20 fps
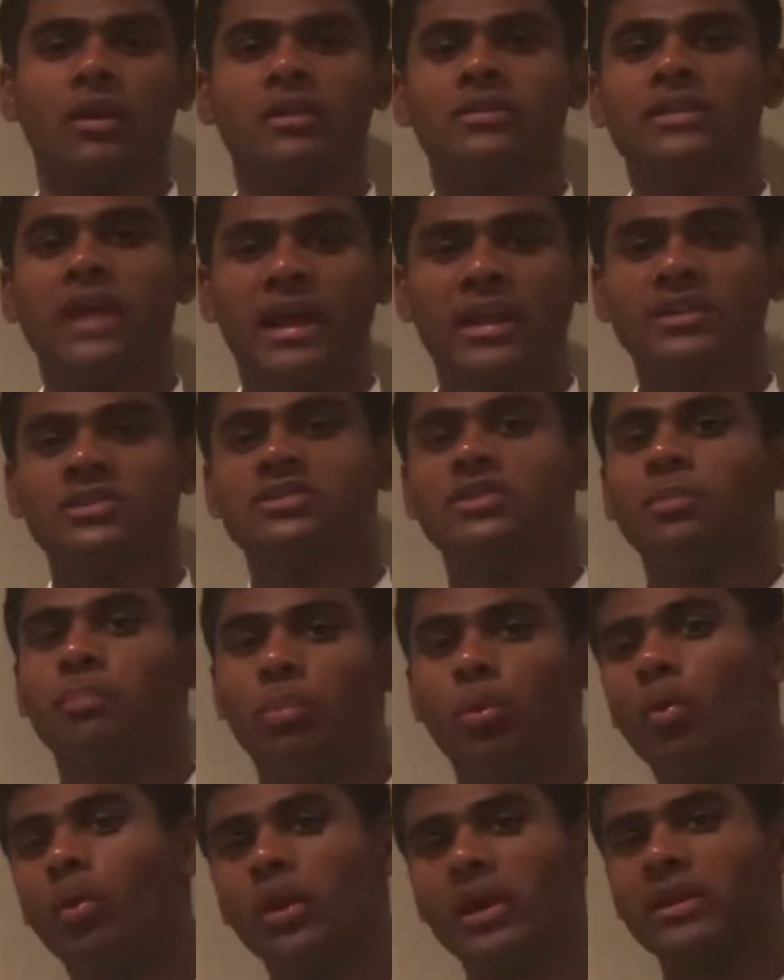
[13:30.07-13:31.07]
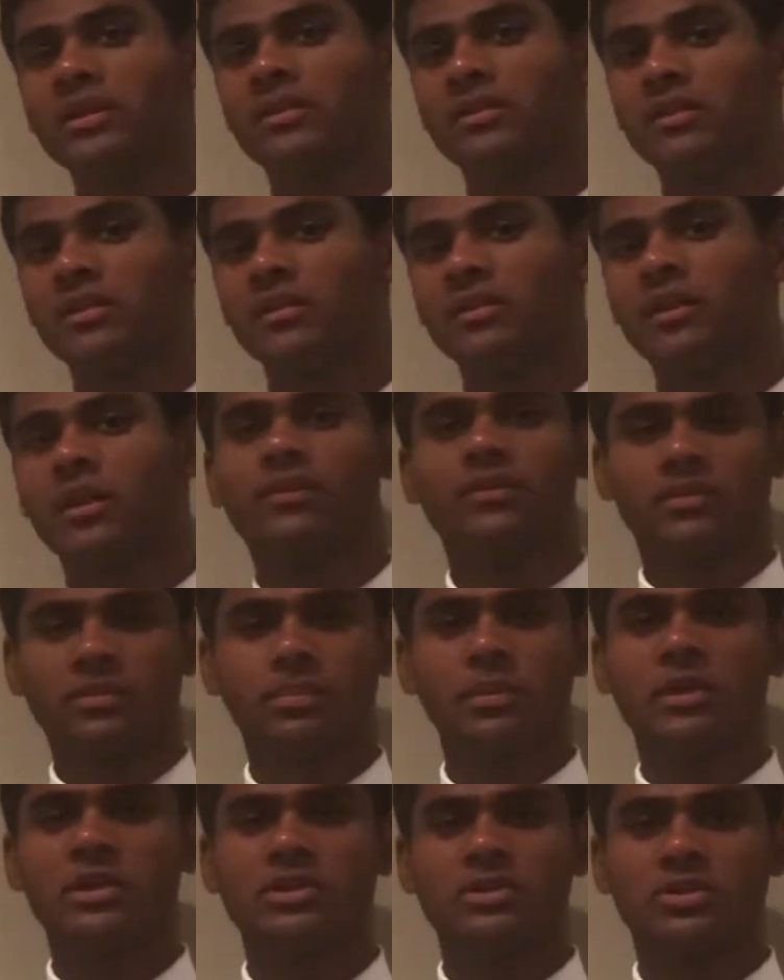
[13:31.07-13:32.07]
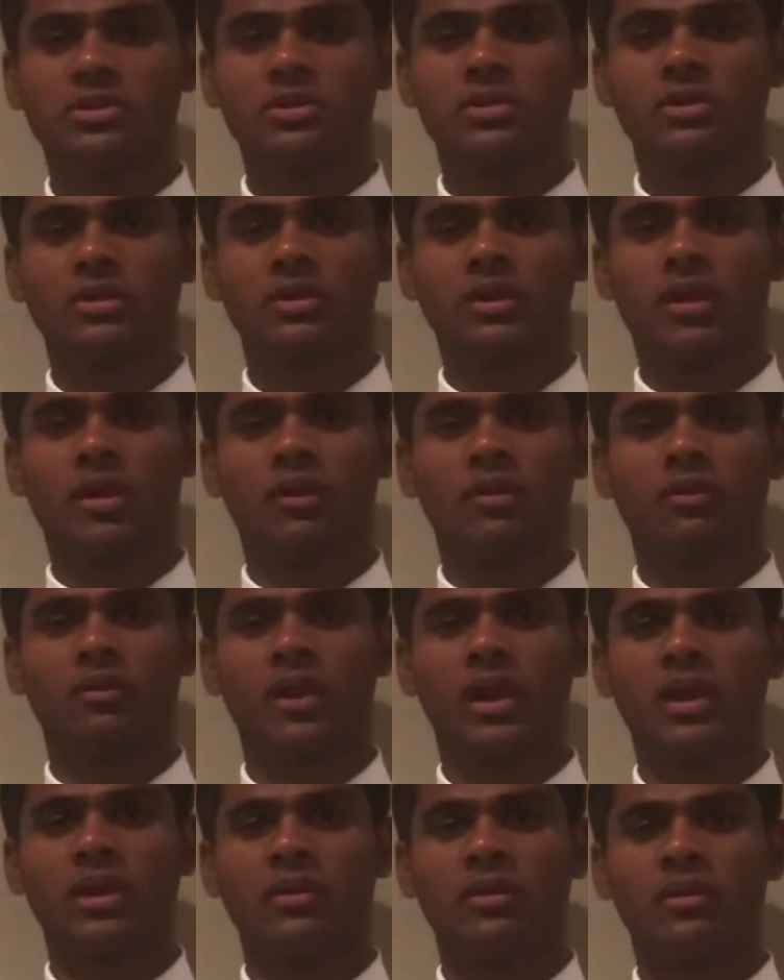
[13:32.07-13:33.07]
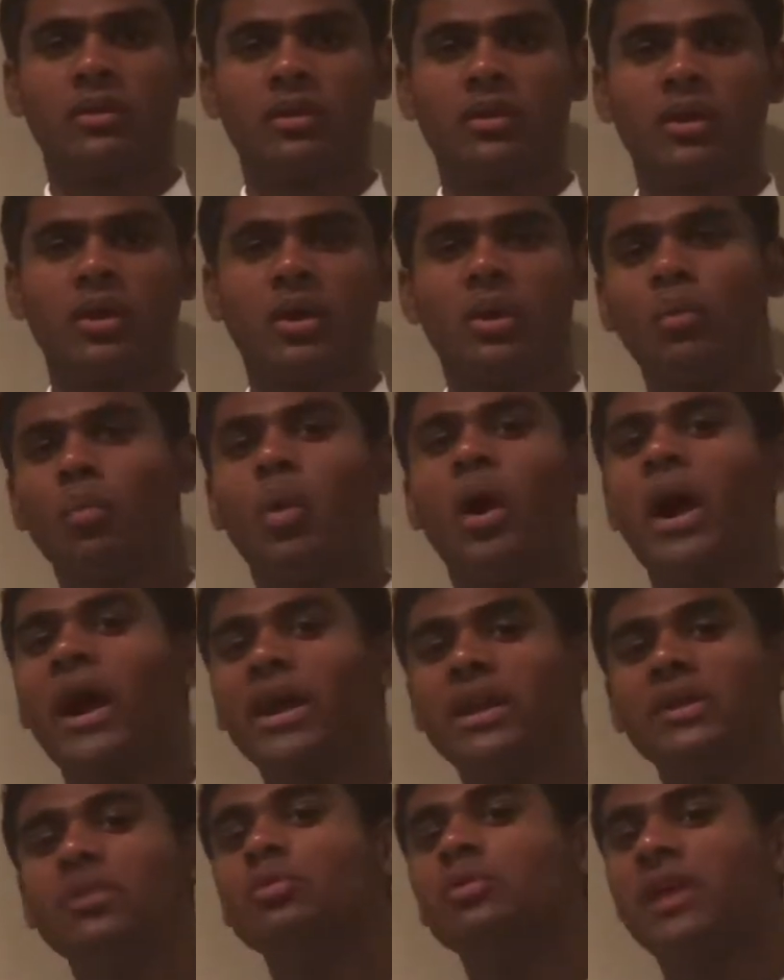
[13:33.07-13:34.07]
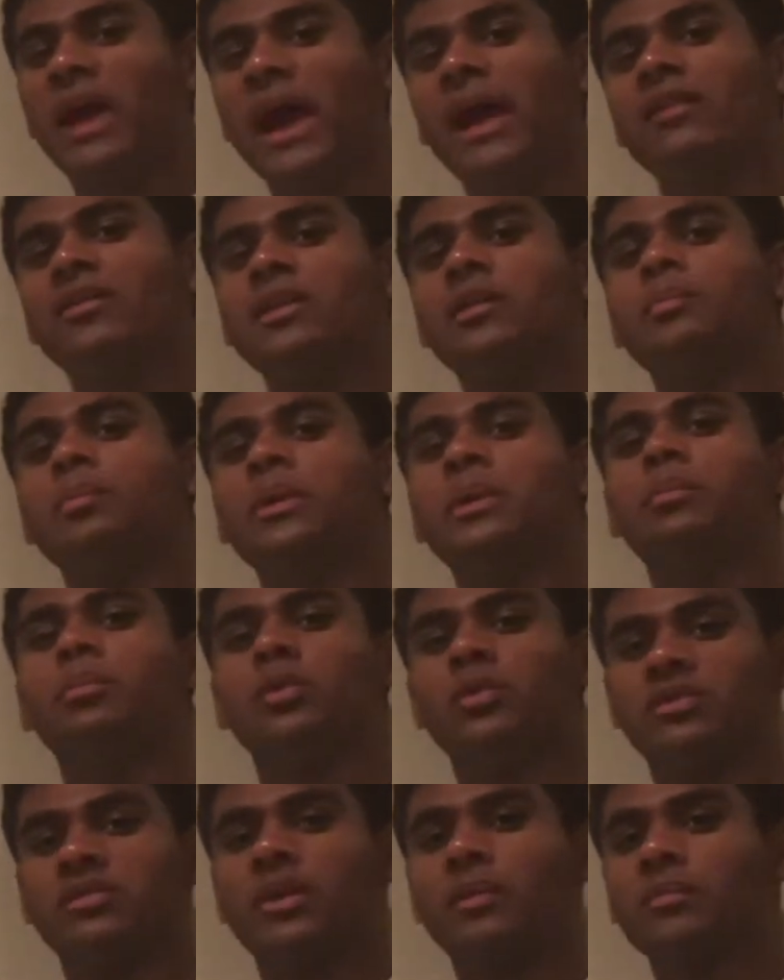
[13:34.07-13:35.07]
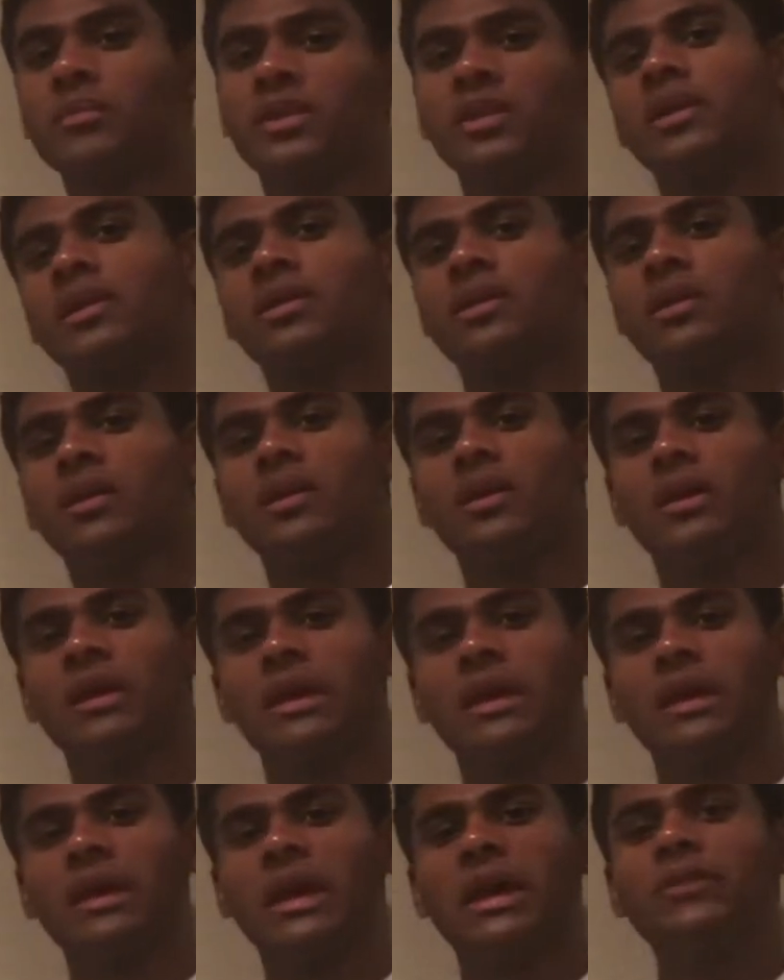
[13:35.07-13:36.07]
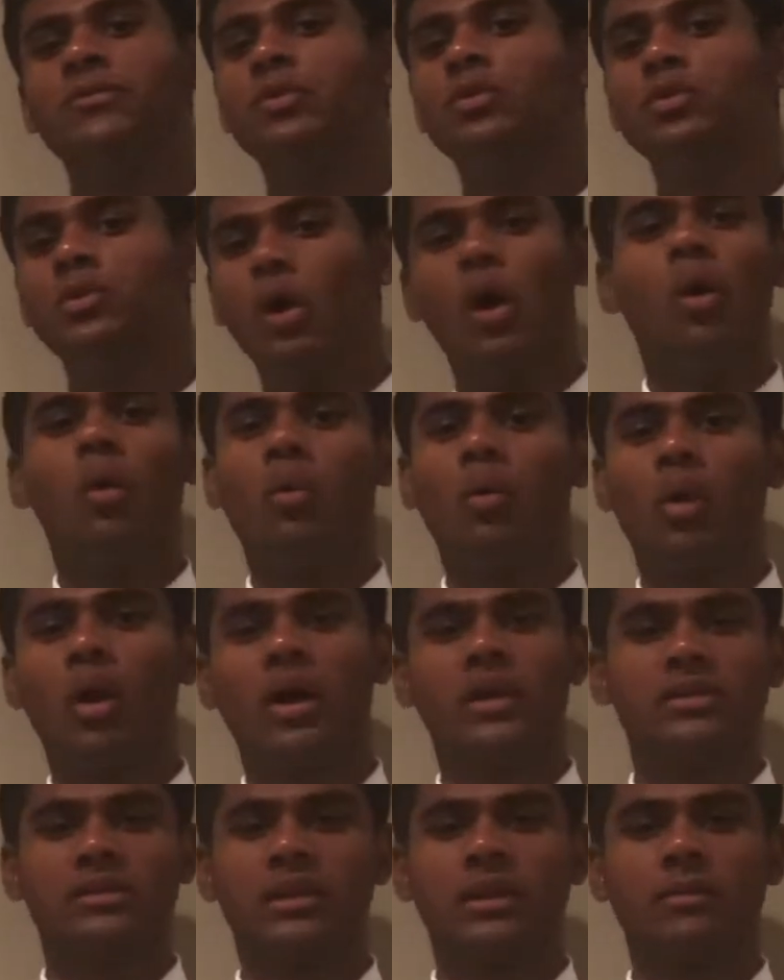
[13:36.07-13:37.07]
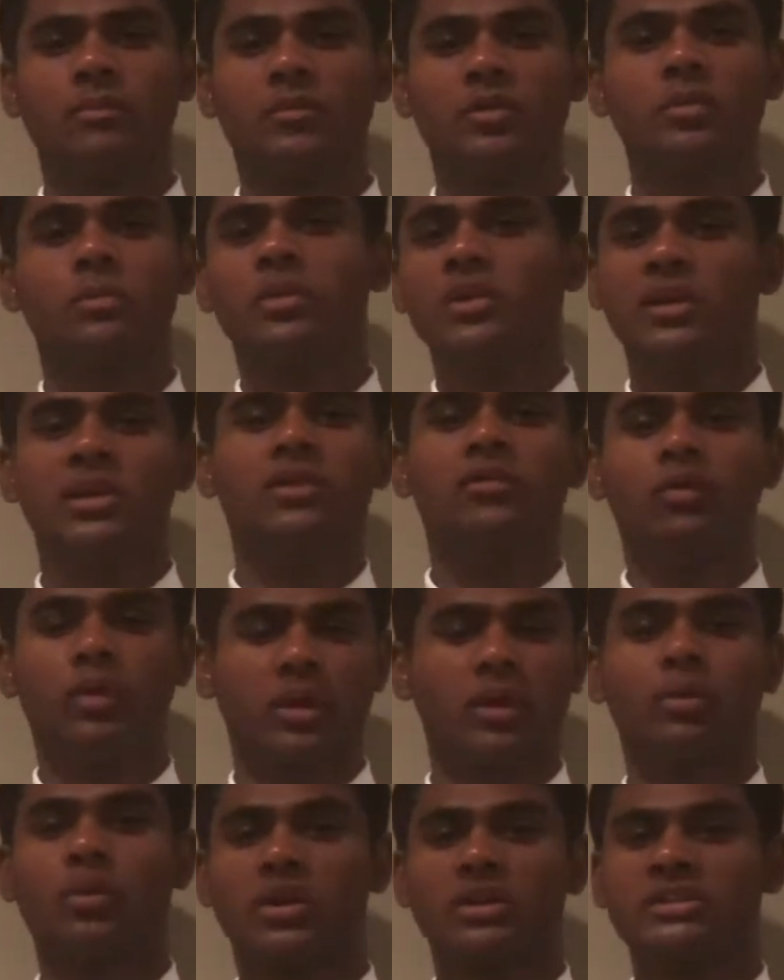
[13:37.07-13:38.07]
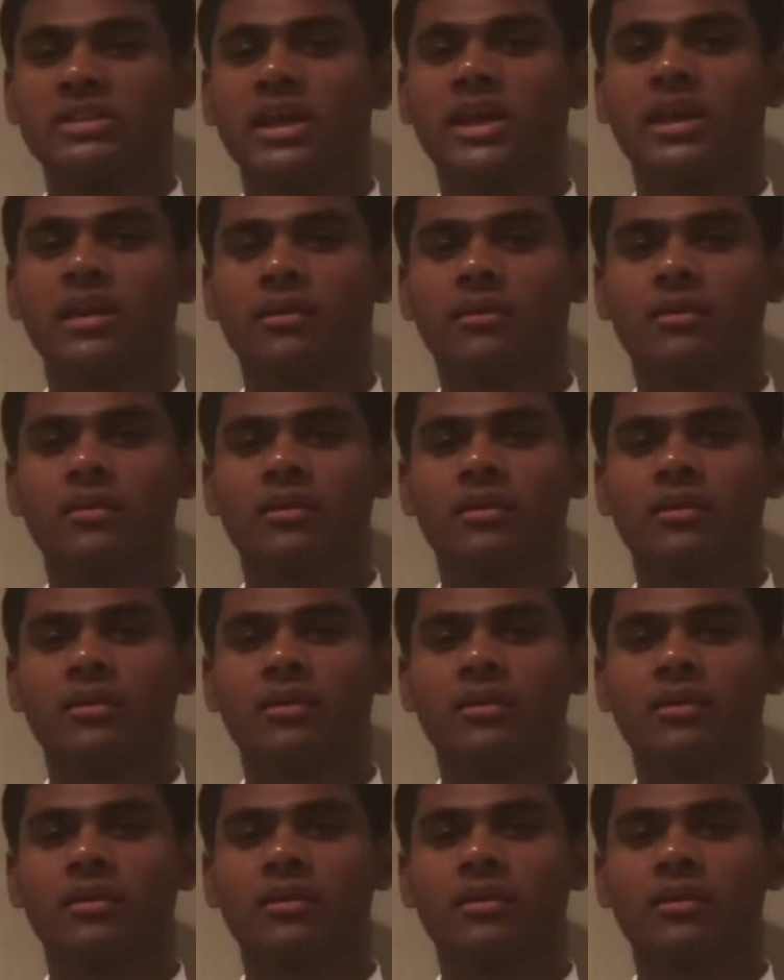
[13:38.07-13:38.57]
That is the point of a speech, right? Why are you telling people something if you don't want them to believe what you are saying,